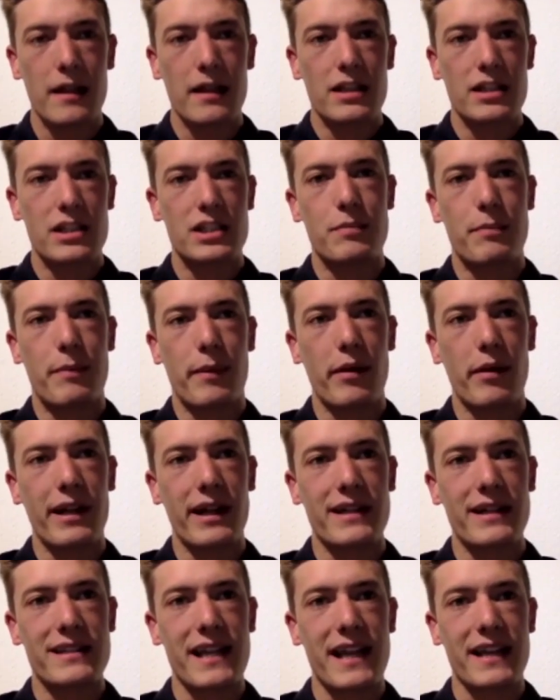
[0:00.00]

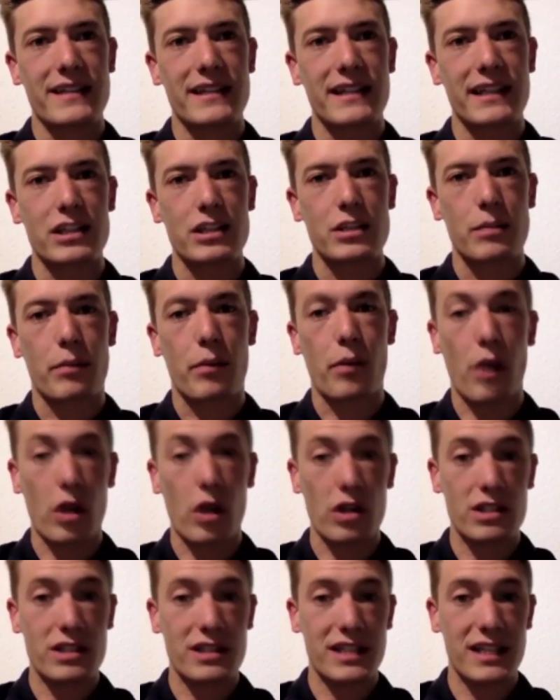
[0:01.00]
Spirit is acting as a
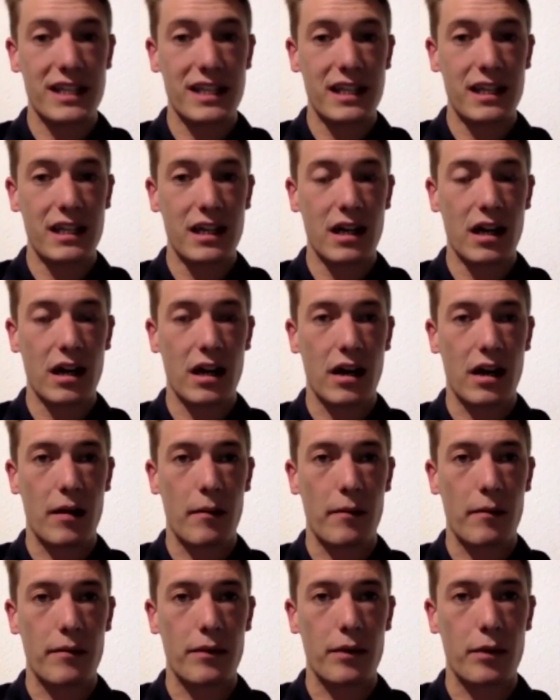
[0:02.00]
proxy
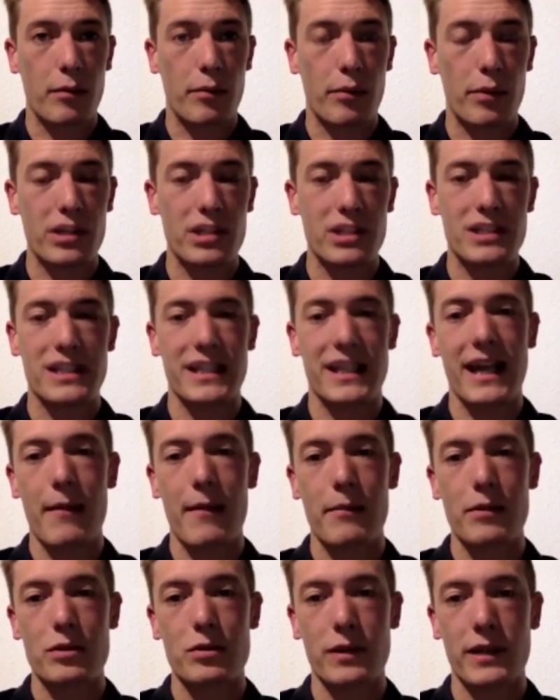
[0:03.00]
that bridges the
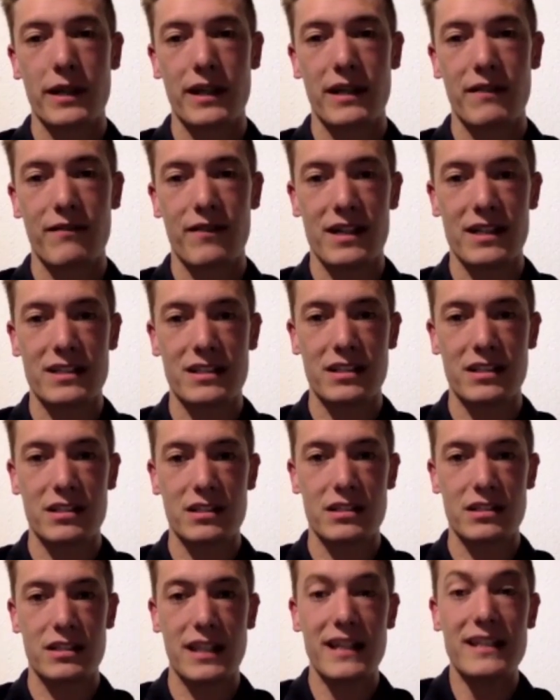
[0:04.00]
gap between investors,